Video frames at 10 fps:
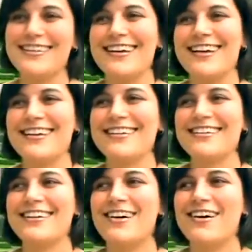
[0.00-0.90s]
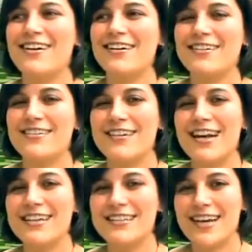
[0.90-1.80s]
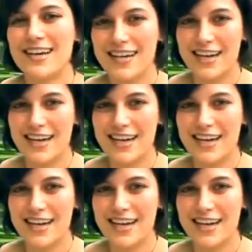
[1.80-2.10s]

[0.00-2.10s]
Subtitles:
And I decided